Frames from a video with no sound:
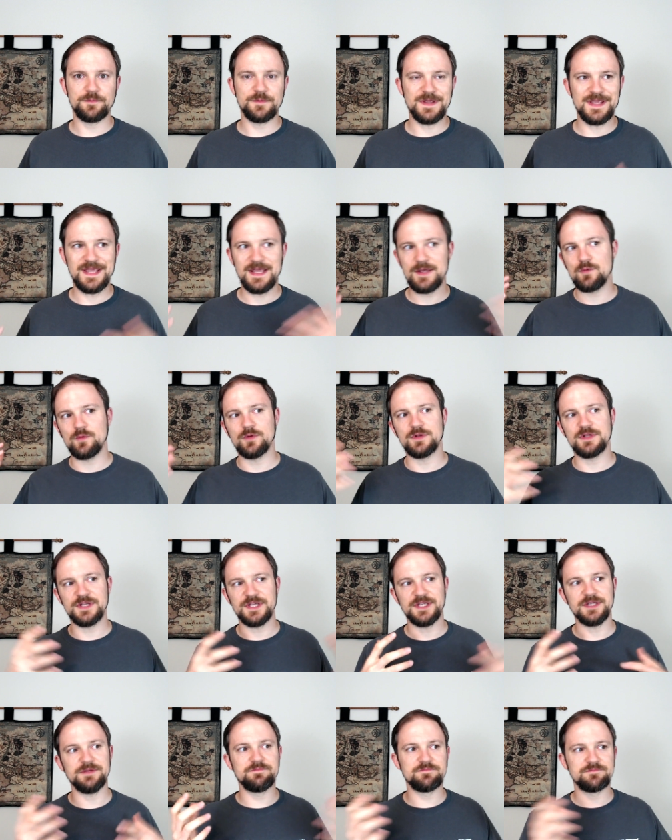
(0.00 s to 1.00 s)

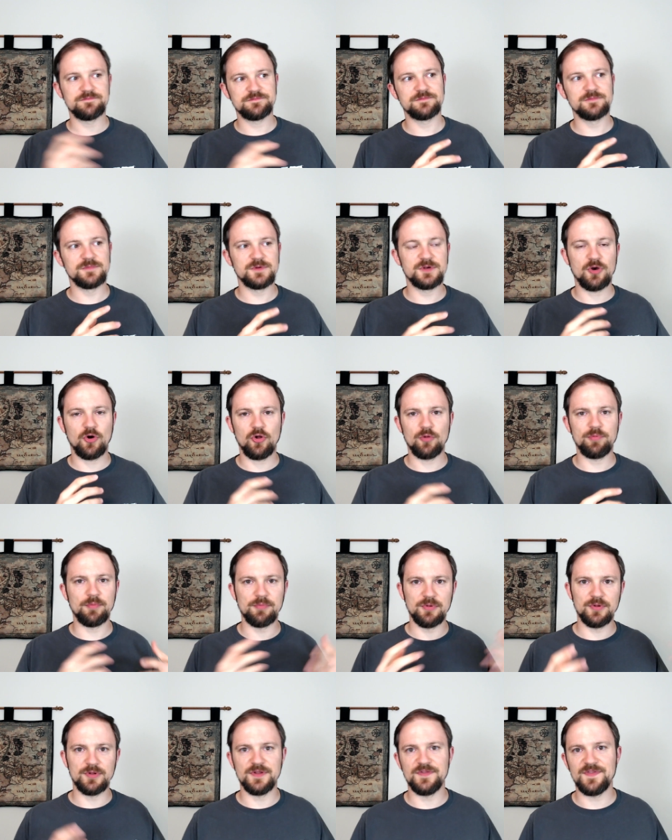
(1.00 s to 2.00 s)
equally
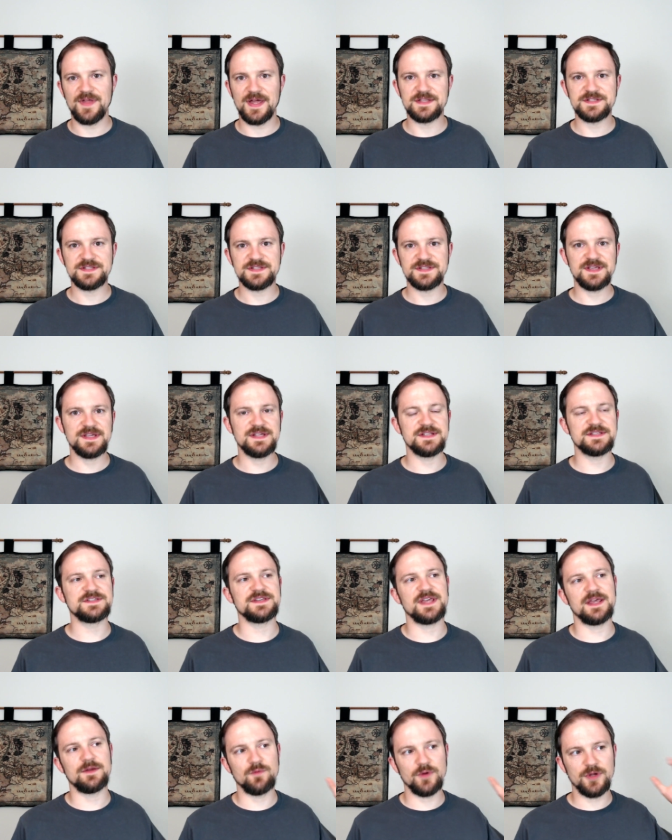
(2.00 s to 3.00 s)
culpable in that
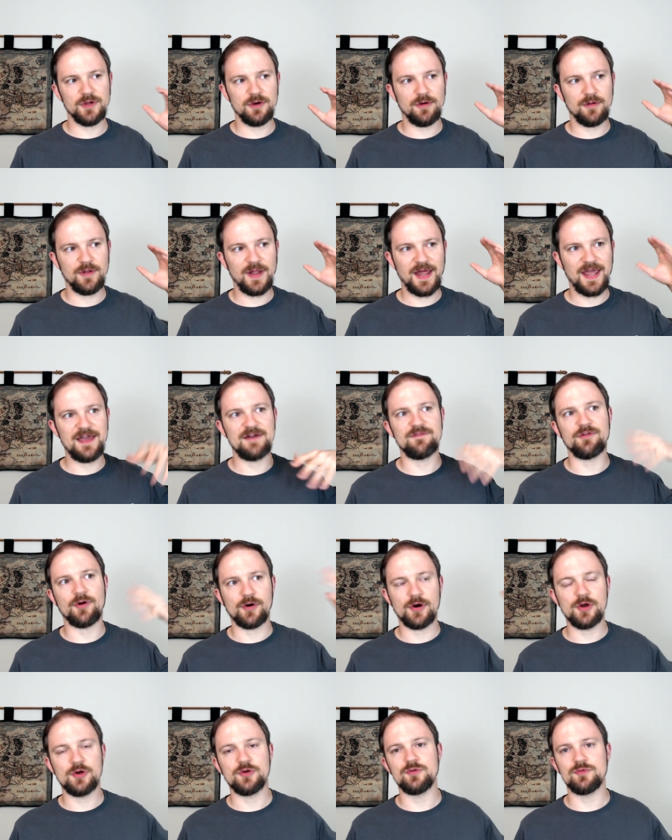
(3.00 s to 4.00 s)
sense, and we all have
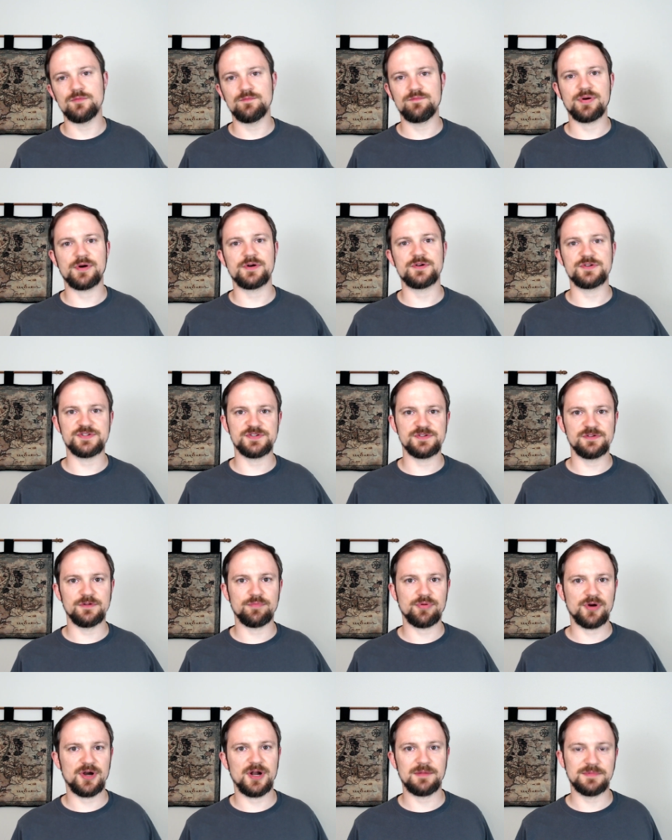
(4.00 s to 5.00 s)
our own personal
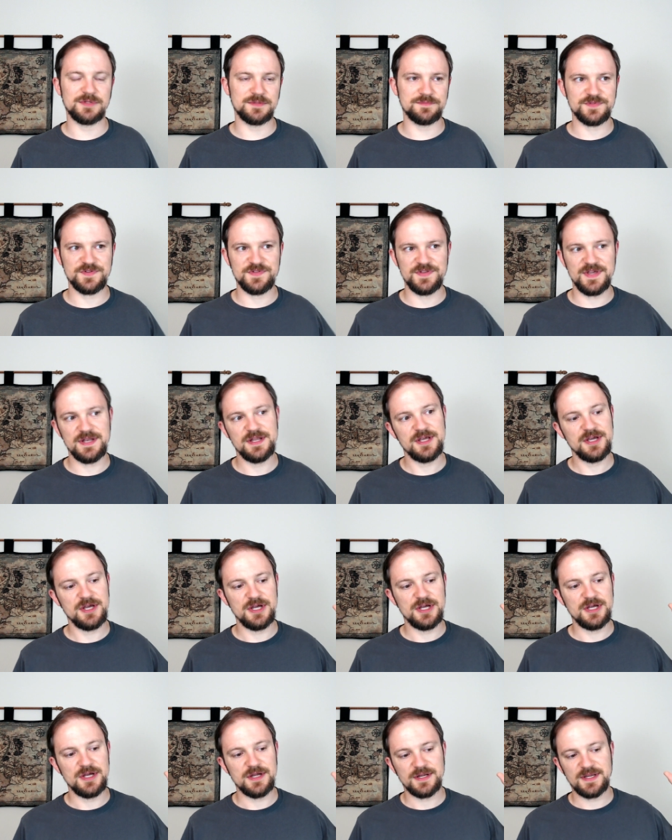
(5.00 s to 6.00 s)
problems that
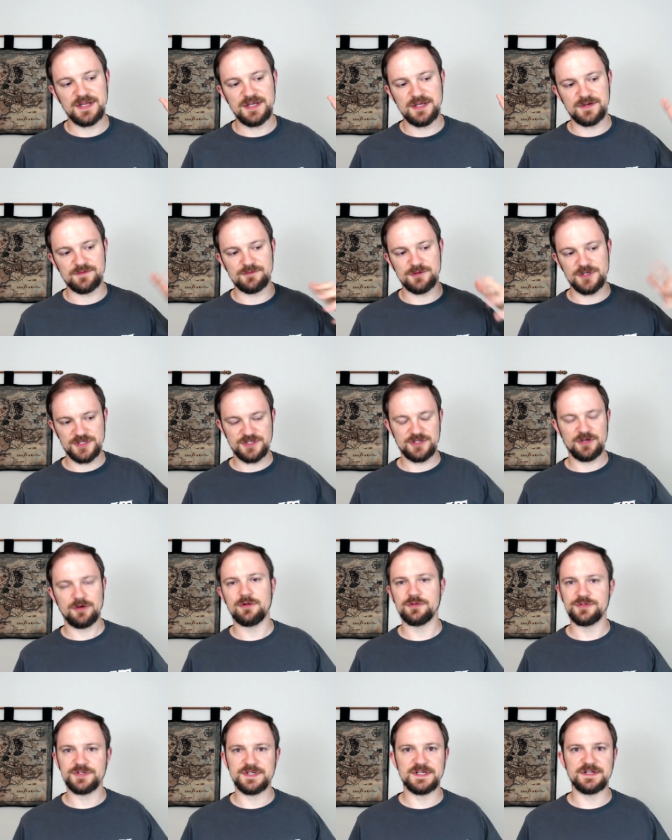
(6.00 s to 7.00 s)
can
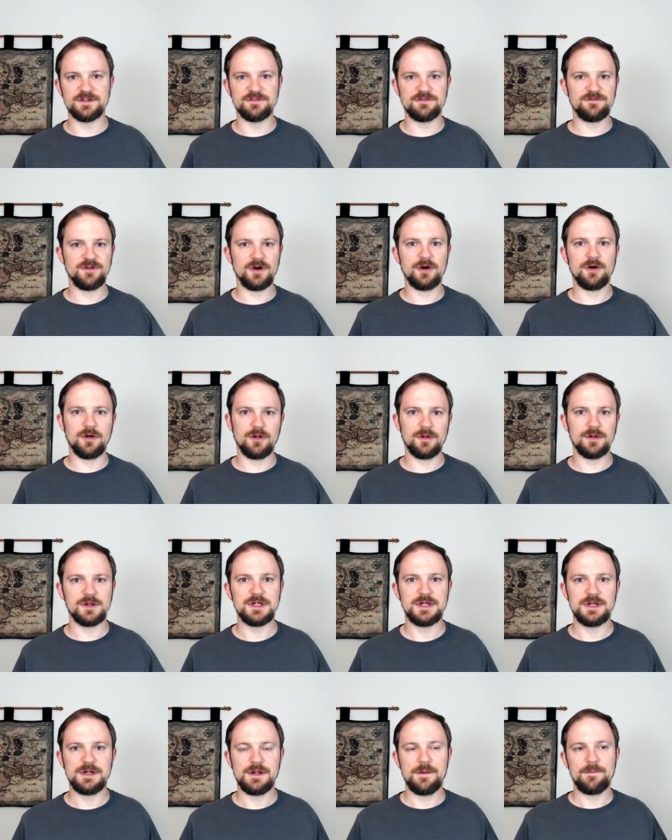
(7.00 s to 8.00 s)
result in a fall.
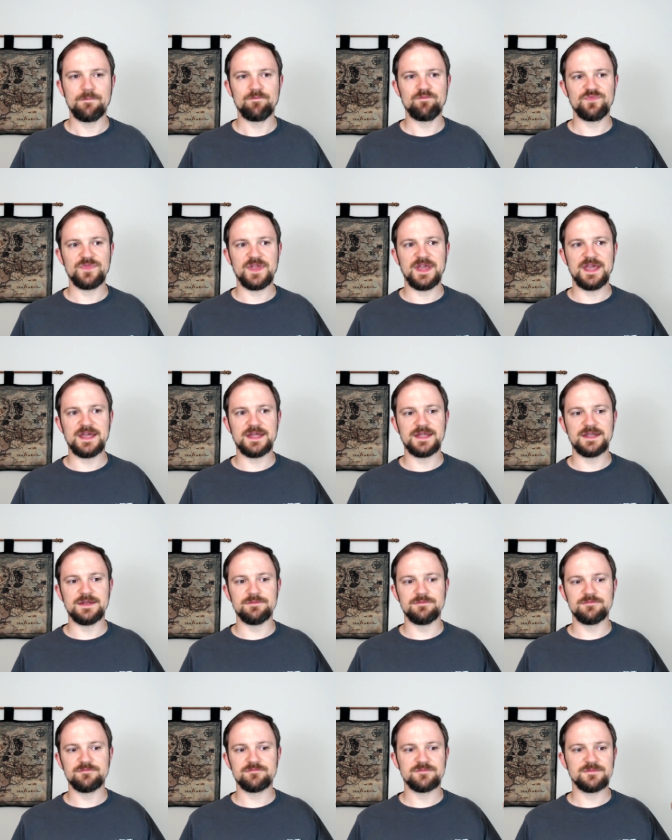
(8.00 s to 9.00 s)

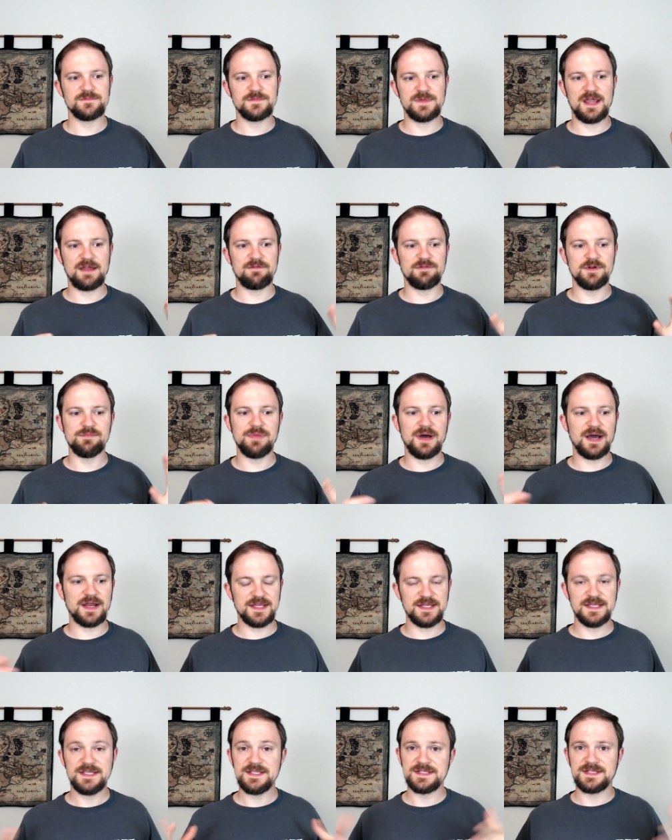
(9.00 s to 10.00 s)
And
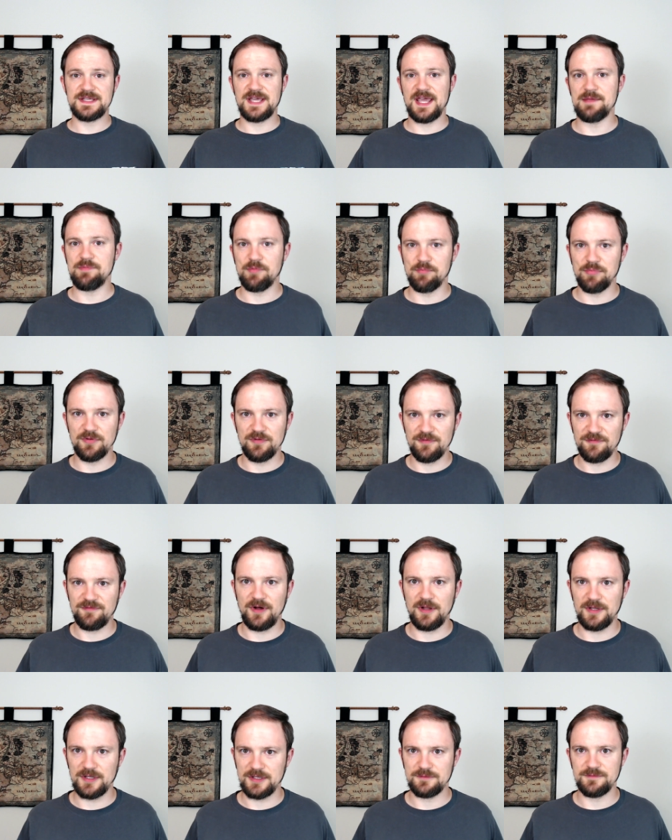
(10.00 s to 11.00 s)
everybody is capable of
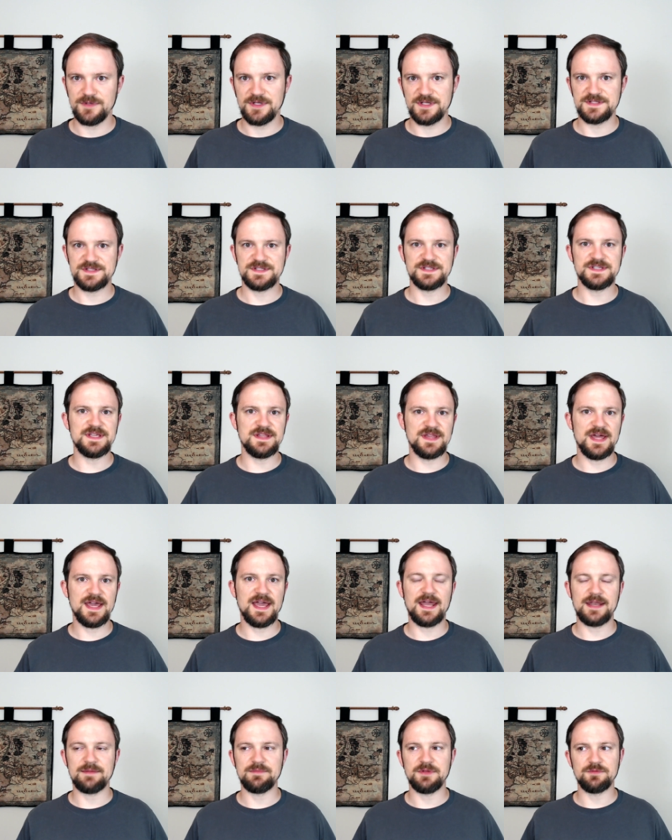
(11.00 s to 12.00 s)
falling. We can see
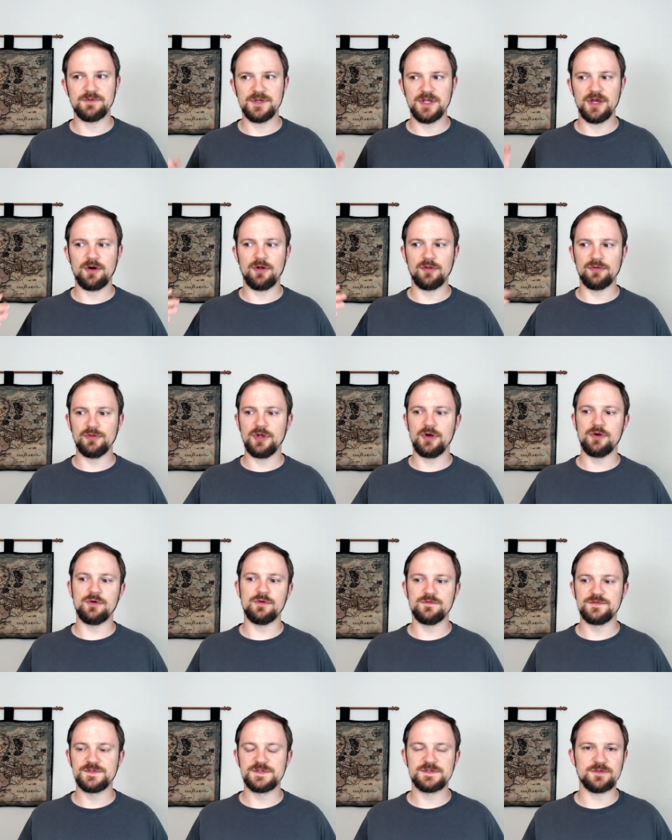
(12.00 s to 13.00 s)
that. I mean, we all
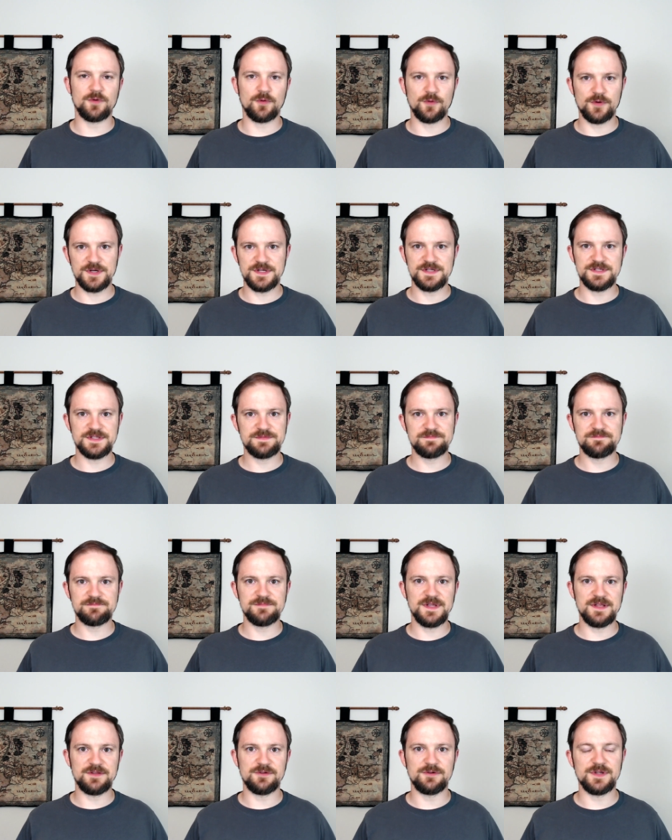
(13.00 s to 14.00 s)
know of stories,
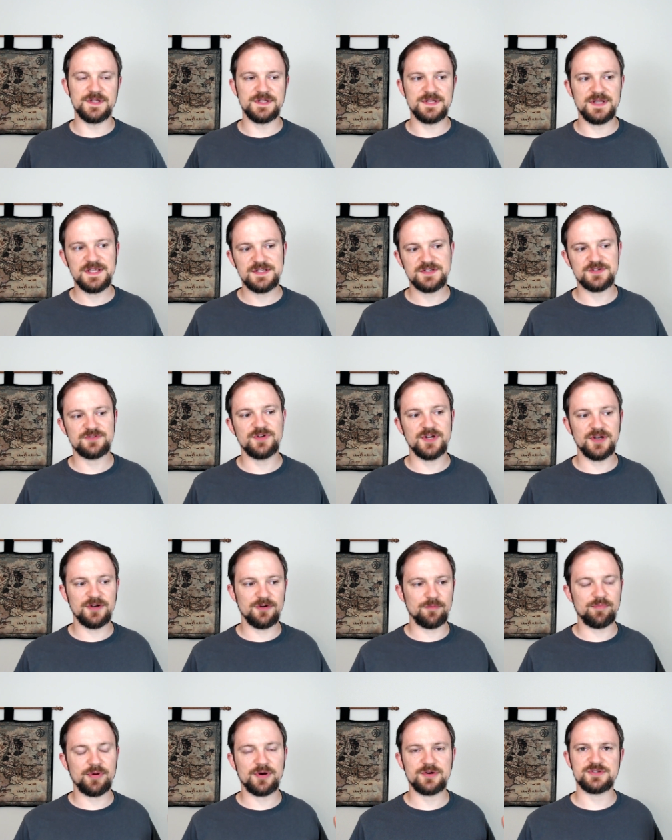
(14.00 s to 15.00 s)
either in history
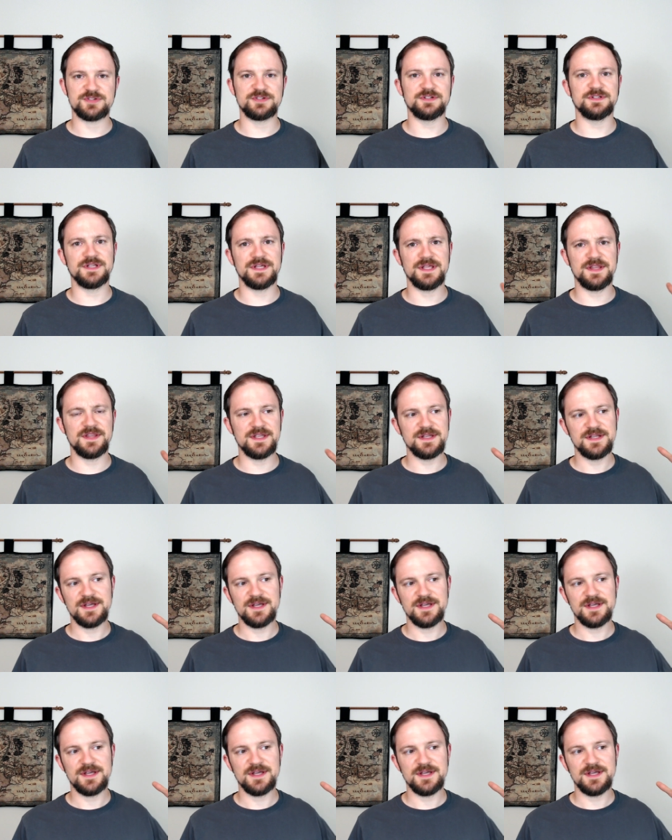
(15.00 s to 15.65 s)
or personally, that